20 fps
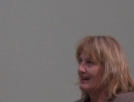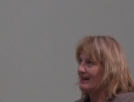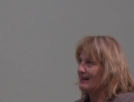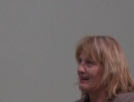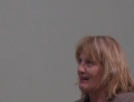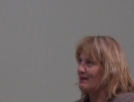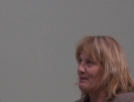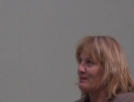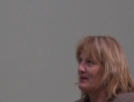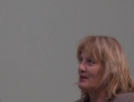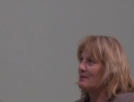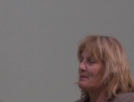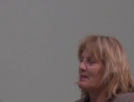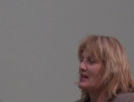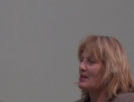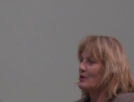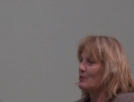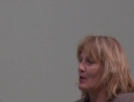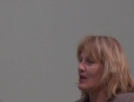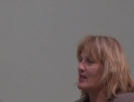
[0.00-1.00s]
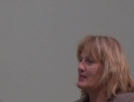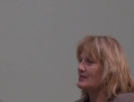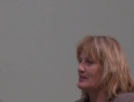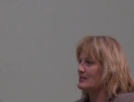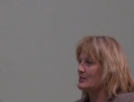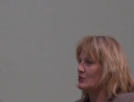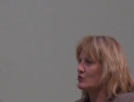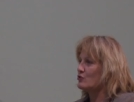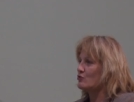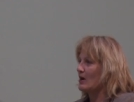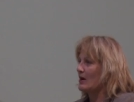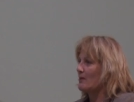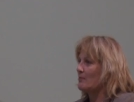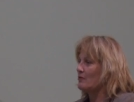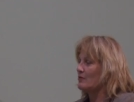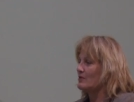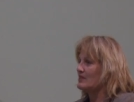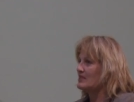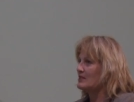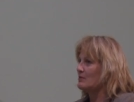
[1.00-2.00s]
I mean, in many ways, the
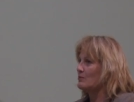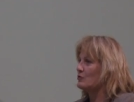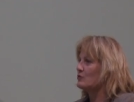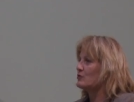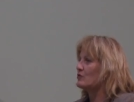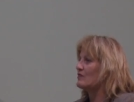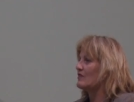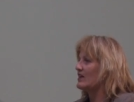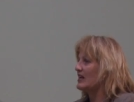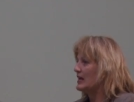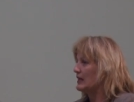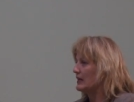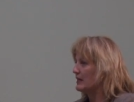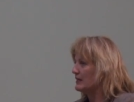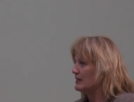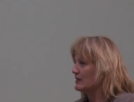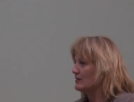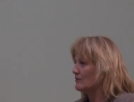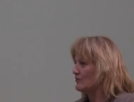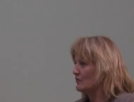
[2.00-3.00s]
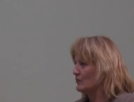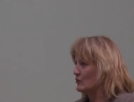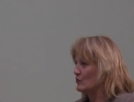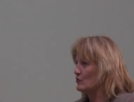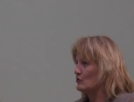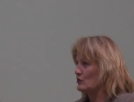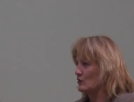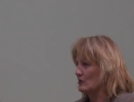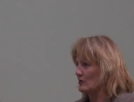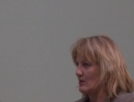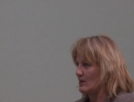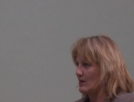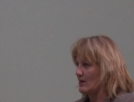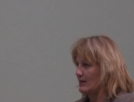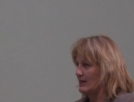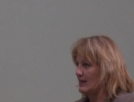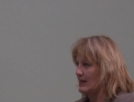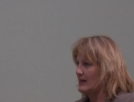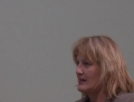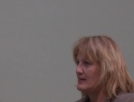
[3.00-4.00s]
strapper is the more sort of elegant version,
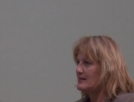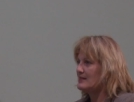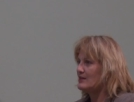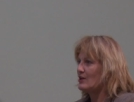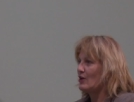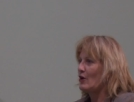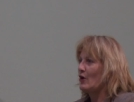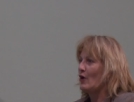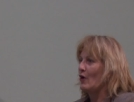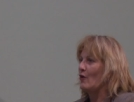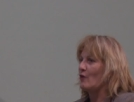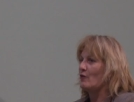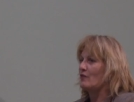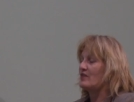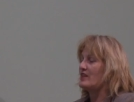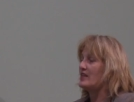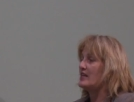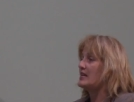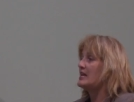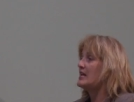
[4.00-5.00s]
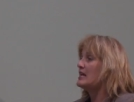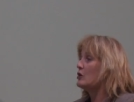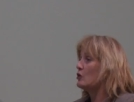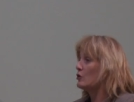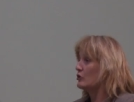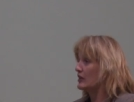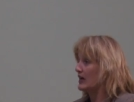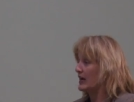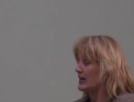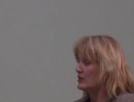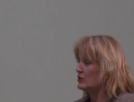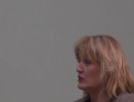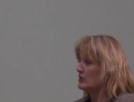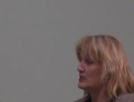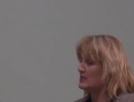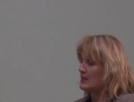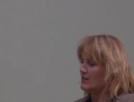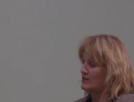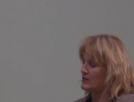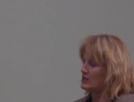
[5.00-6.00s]
I guess, of the
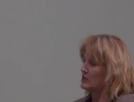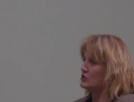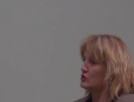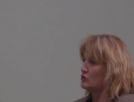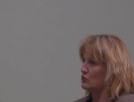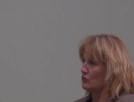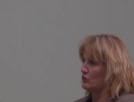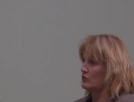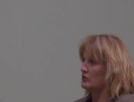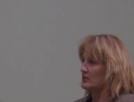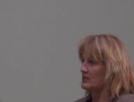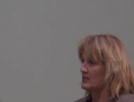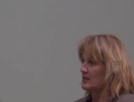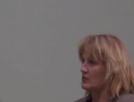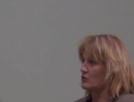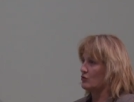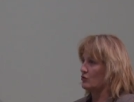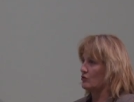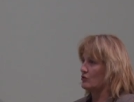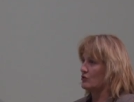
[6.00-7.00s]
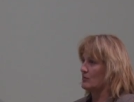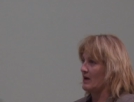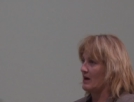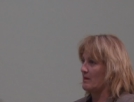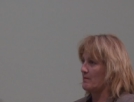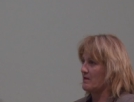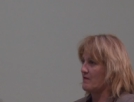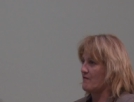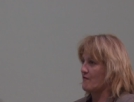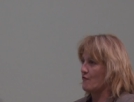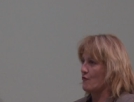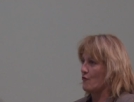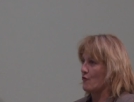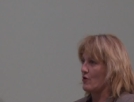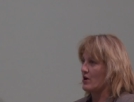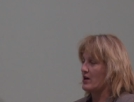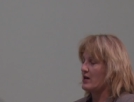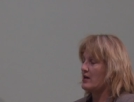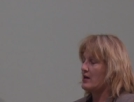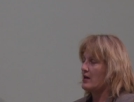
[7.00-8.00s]
elongations and the distortions I talked about
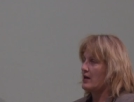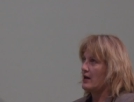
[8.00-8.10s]
before